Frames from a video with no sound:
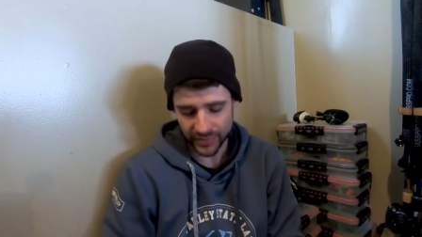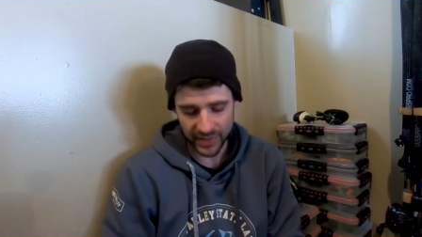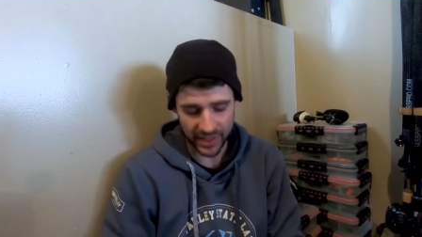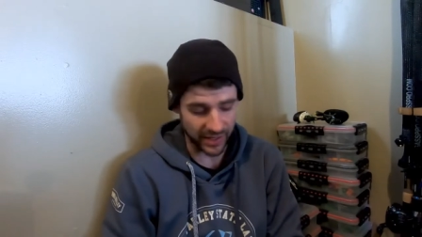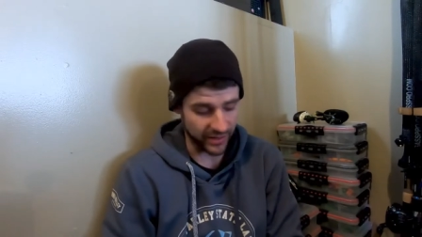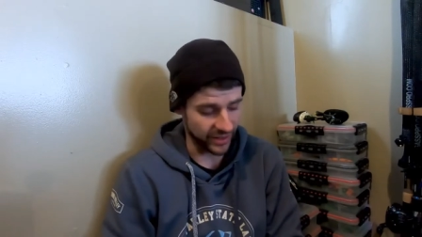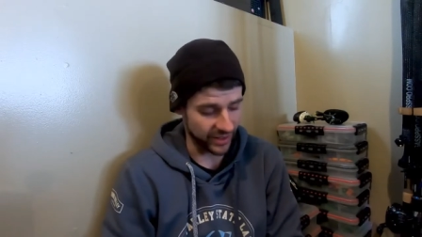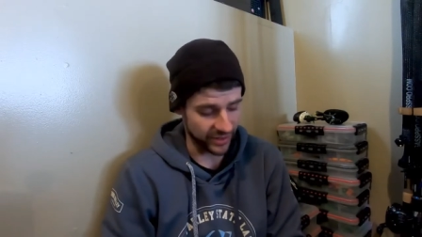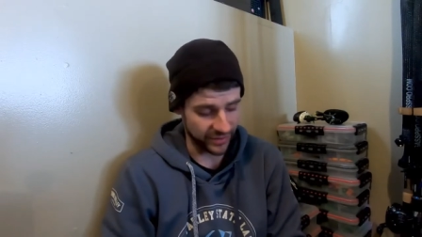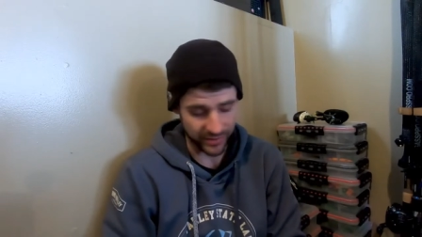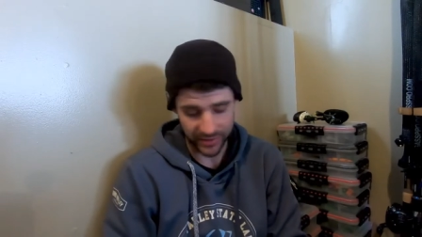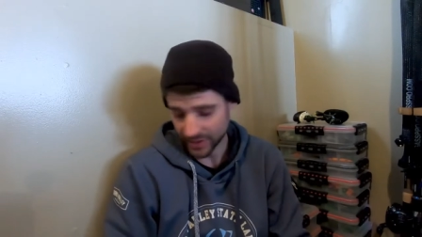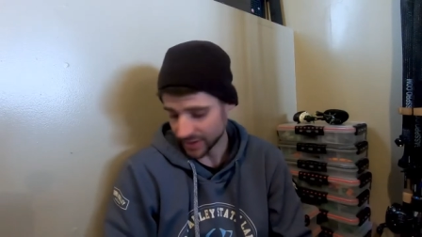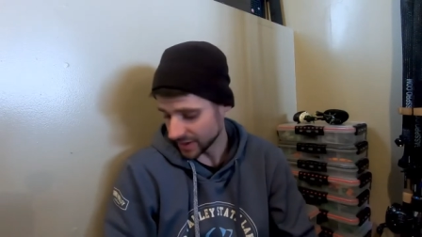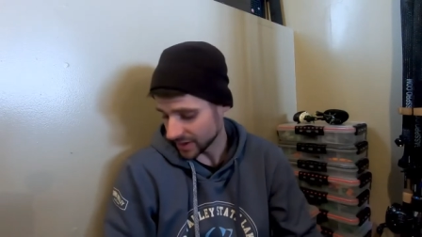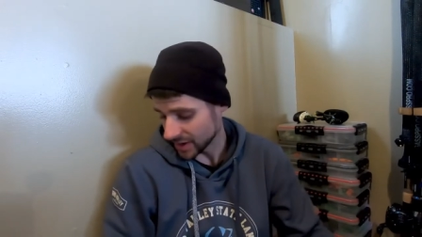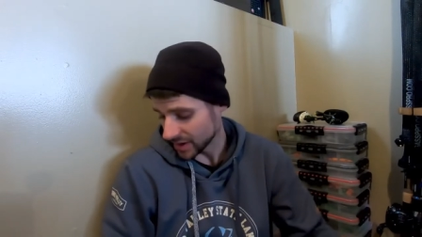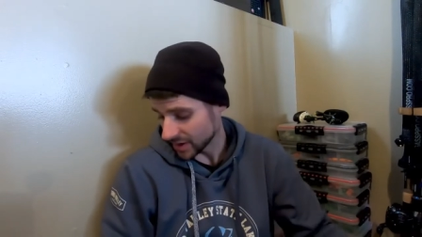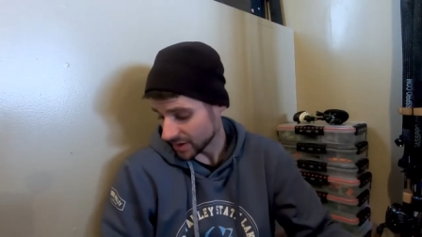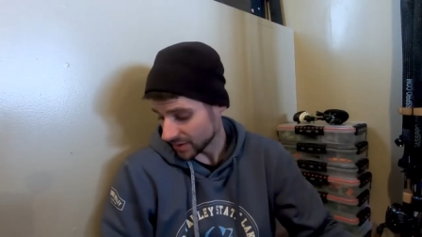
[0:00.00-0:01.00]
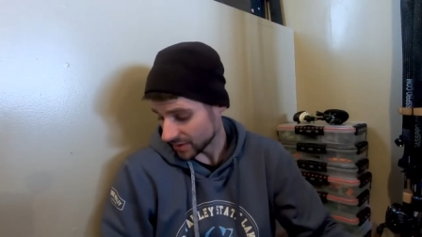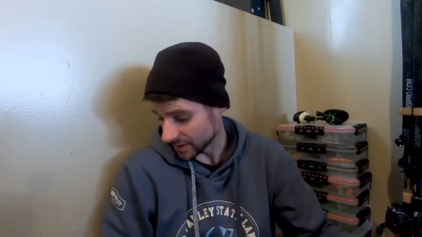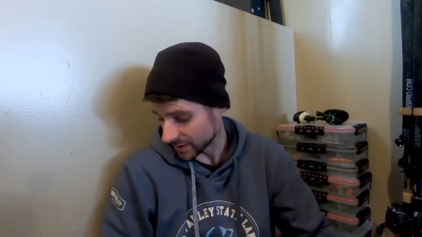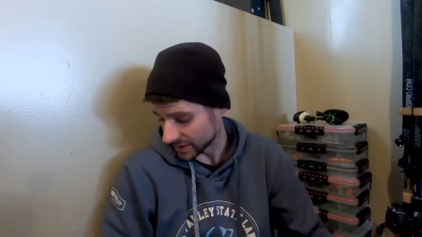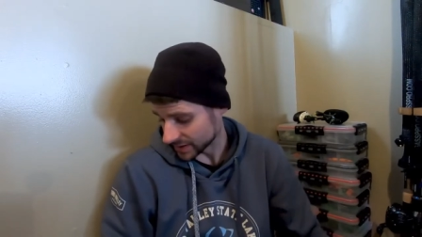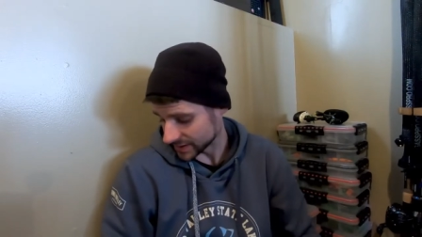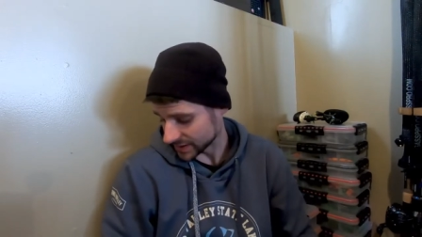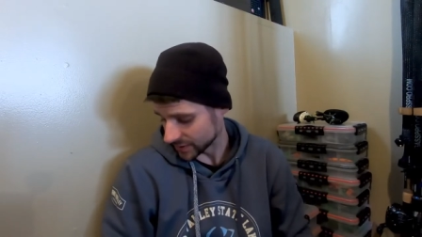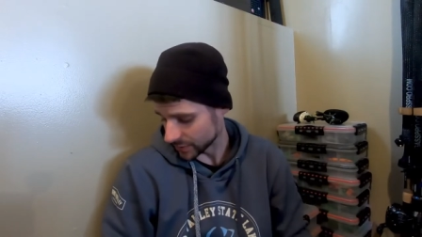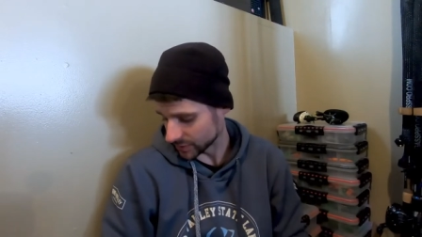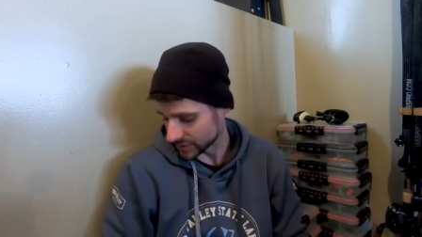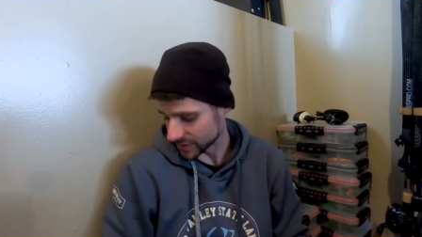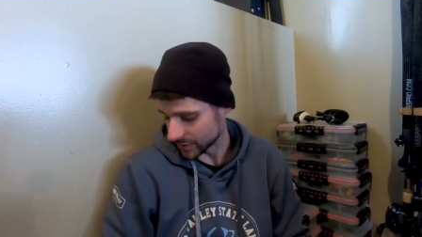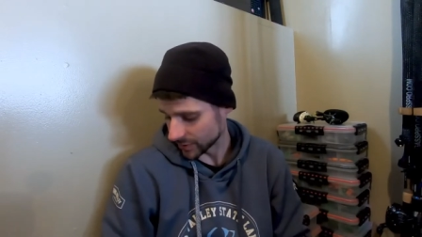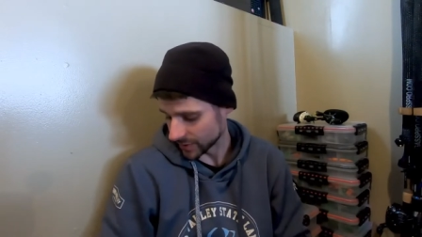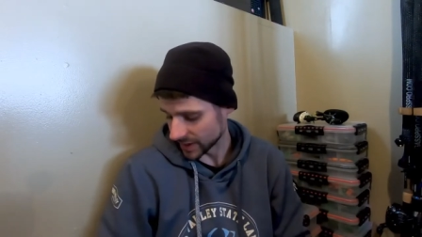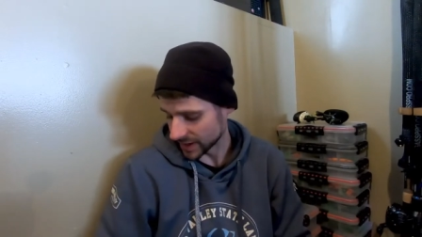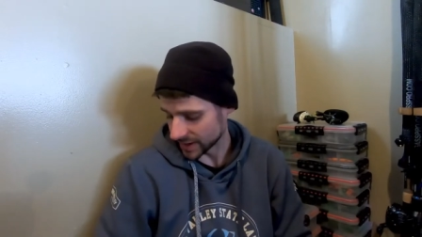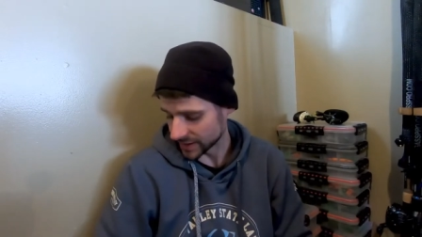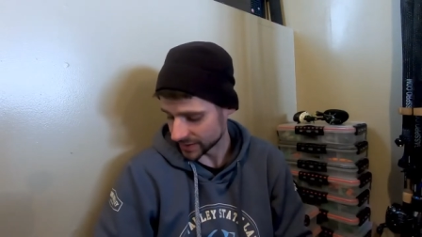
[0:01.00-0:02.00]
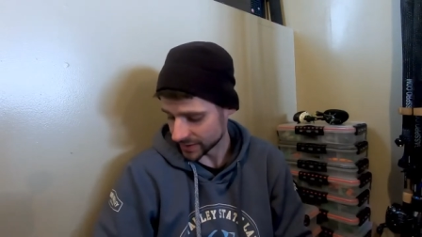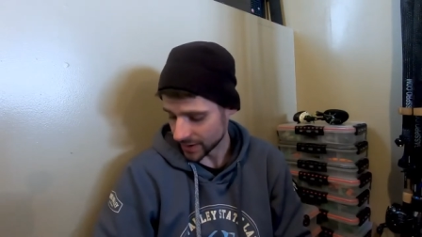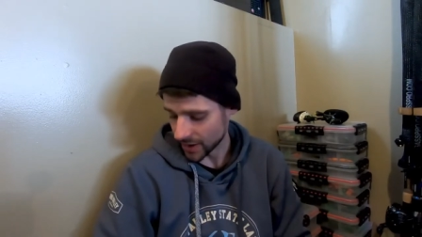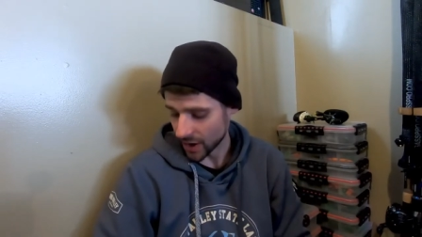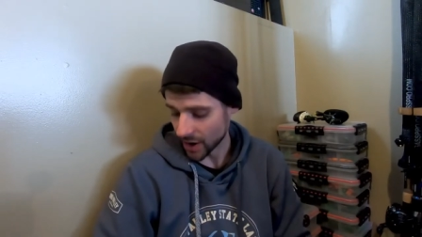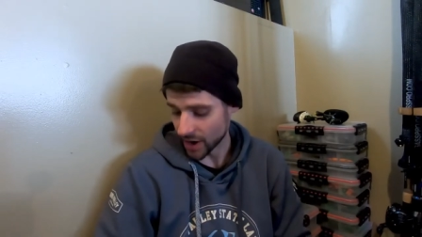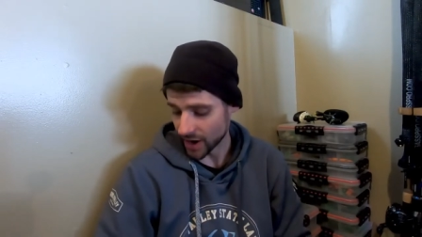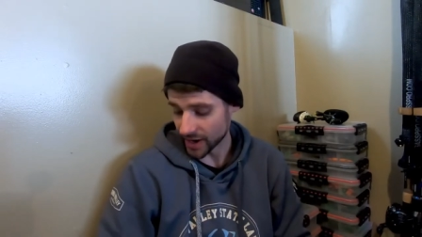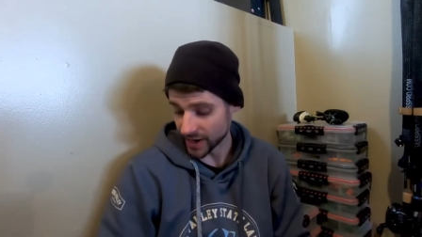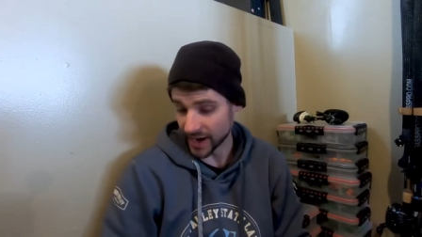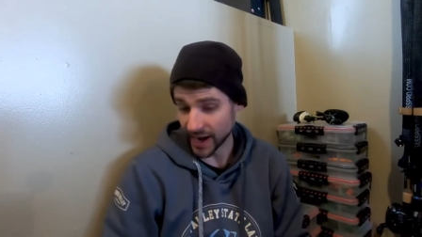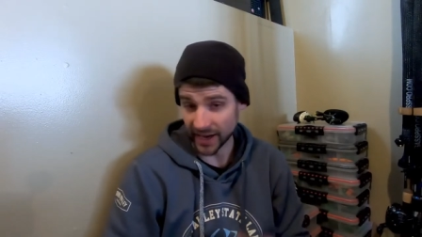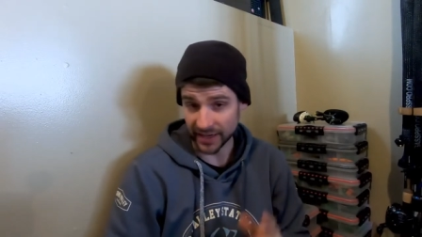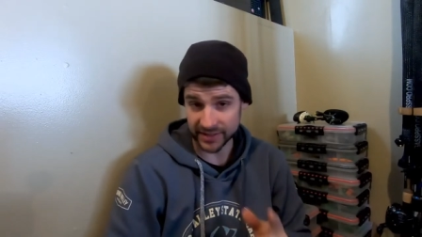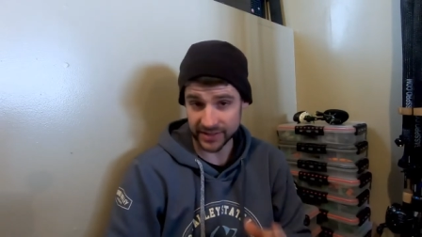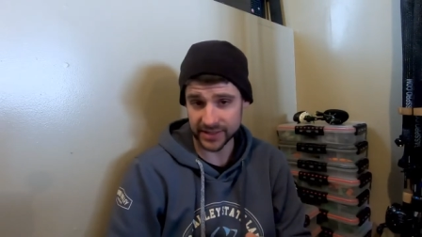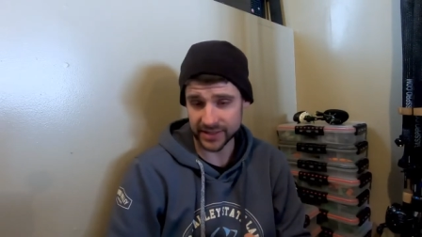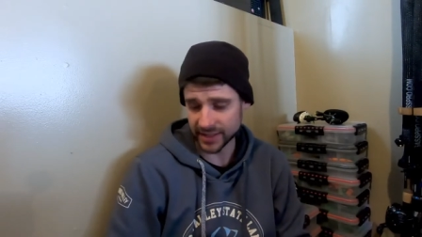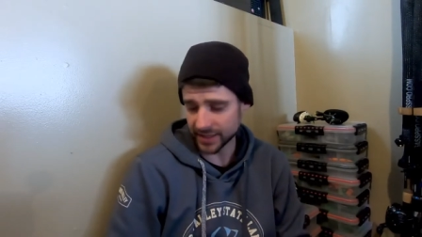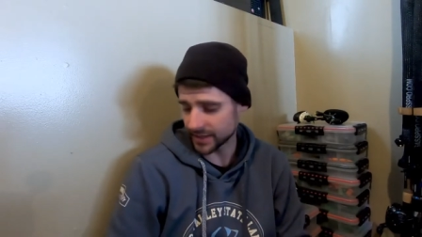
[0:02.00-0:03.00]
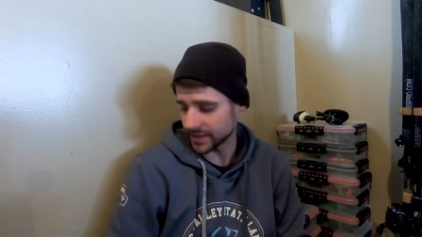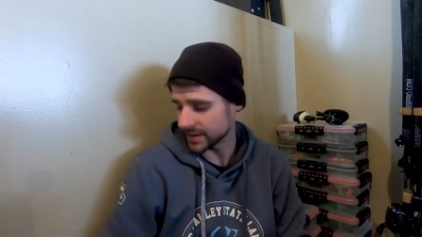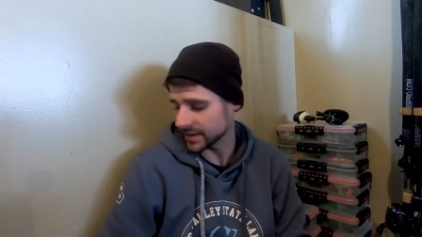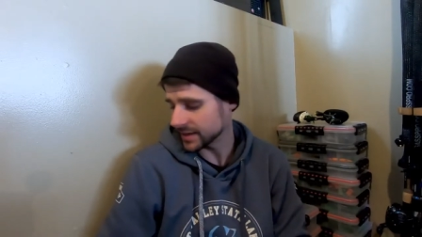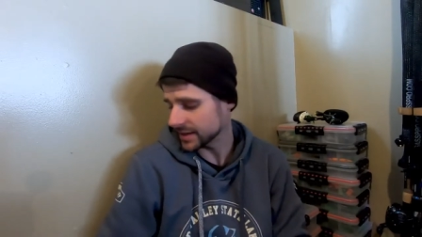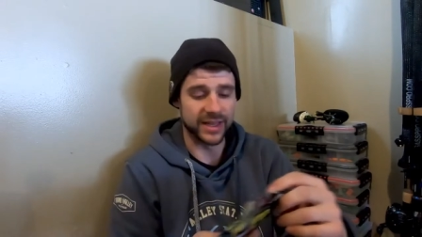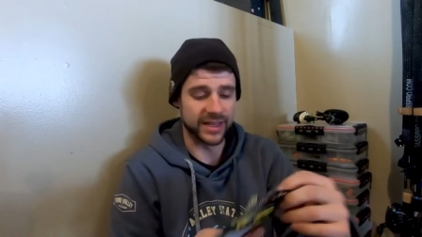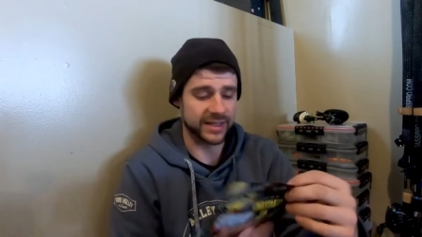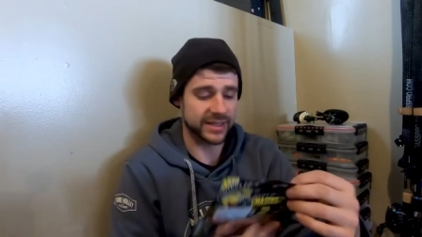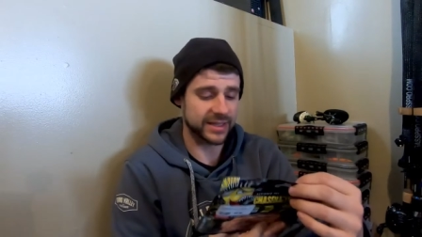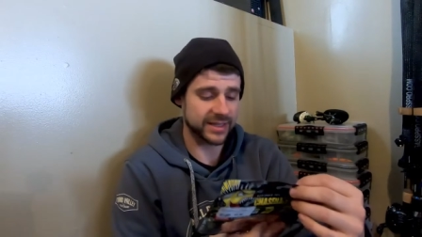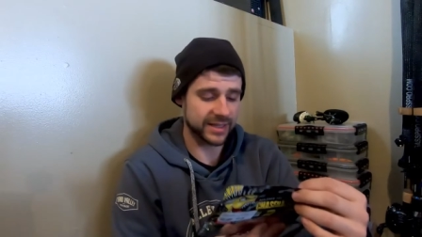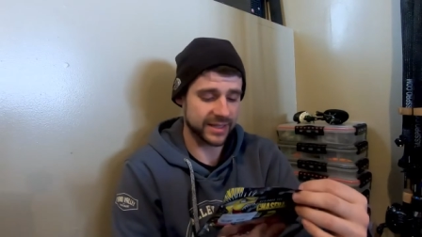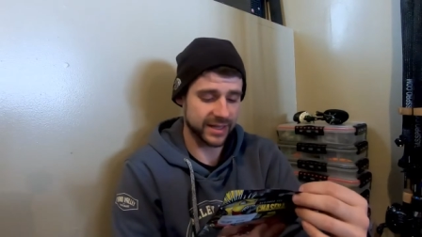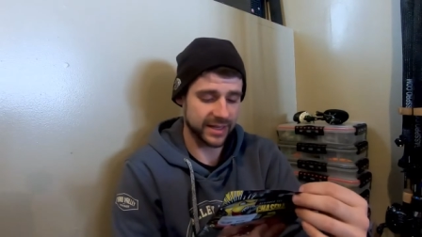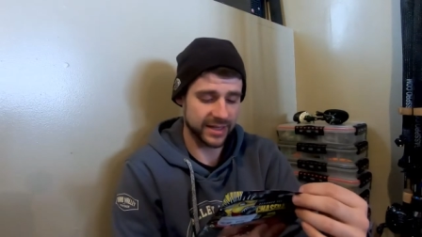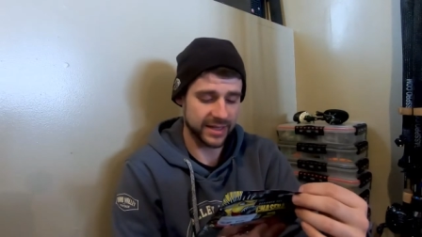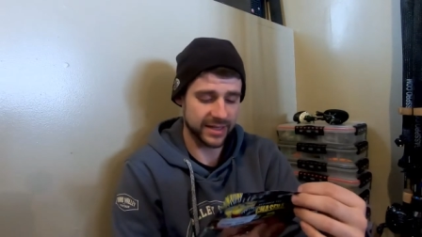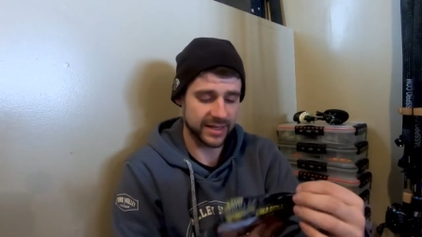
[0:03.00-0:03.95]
and then going to see what's going on. All right, next, this